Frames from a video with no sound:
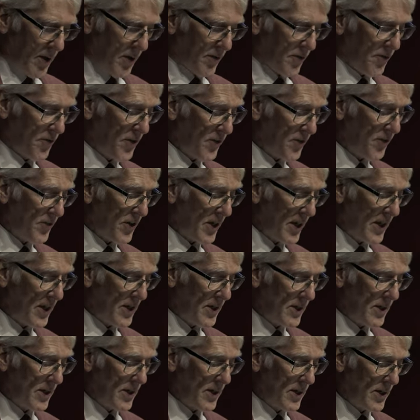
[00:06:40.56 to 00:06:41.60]

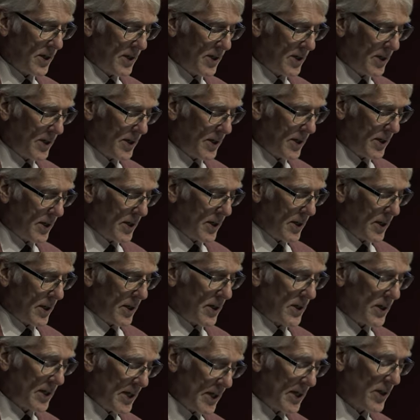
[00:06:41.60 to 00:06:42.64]
Fifteen
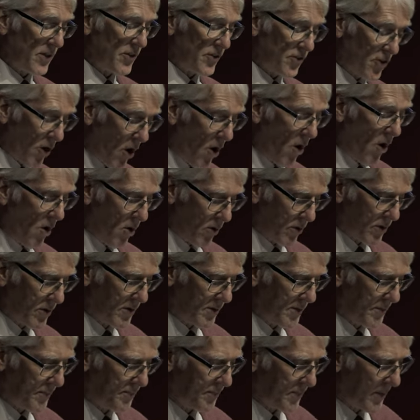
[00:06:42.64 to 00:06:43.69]
years
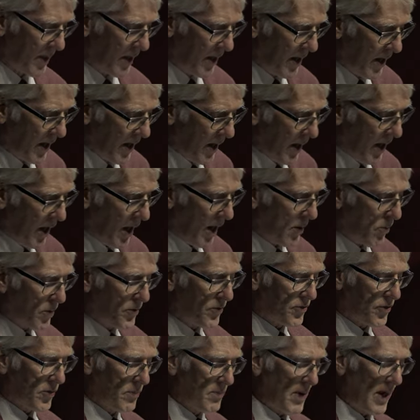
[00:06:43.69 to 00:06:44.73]
on, I
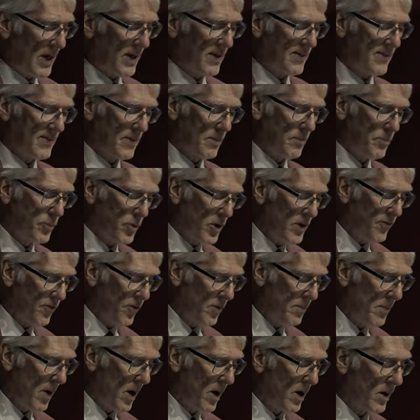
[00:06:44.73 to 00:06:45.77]
want to make some brief
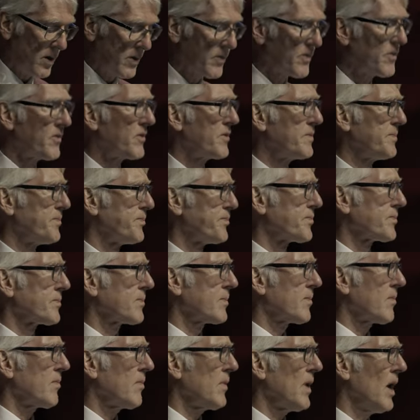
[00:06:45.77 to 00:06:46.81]
remarks
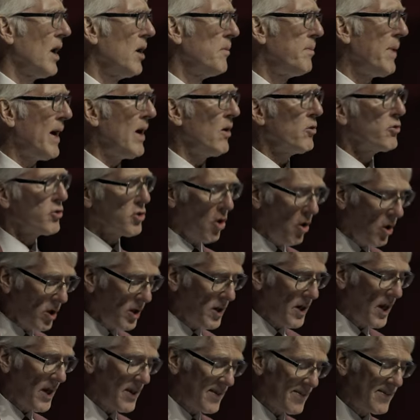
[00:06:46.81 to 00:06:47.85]
about
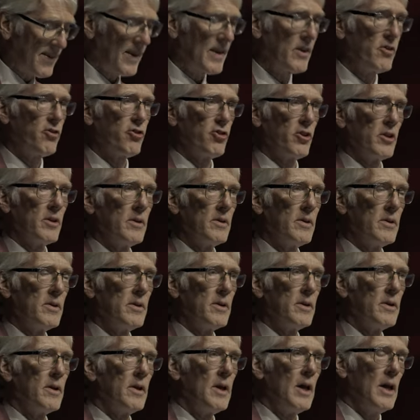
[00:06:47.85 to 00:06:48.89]
colonization.
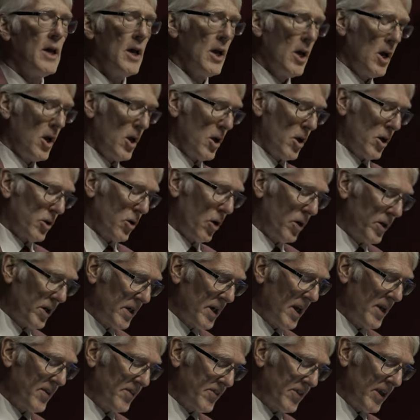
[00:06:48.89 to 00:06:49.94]

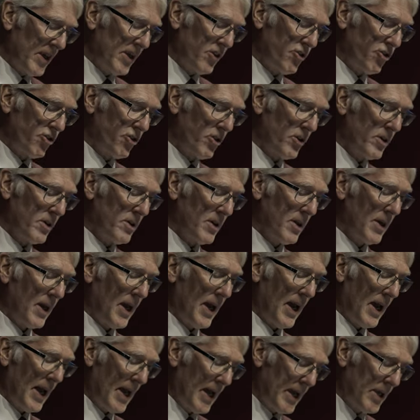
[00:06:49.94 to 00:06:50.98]
Colonization
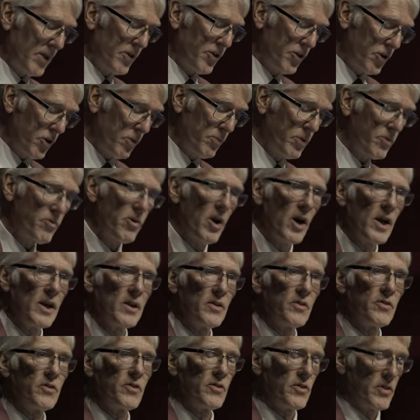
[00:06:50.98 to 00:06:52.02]
and human
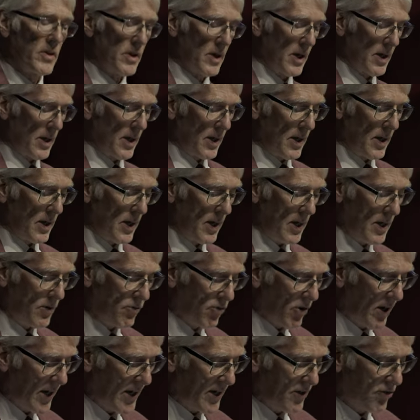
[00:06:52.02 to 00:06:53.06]
rights in
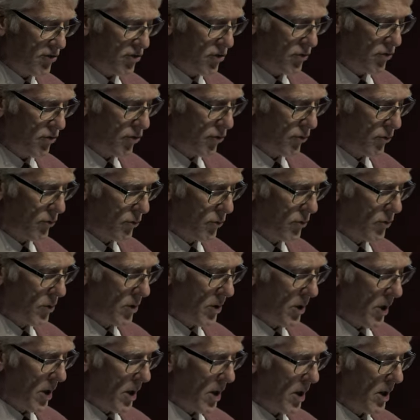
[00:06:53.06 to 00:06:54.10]
relation
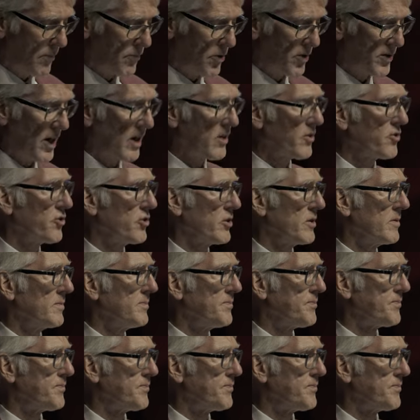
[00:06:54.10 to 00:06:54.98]
to harm reduction.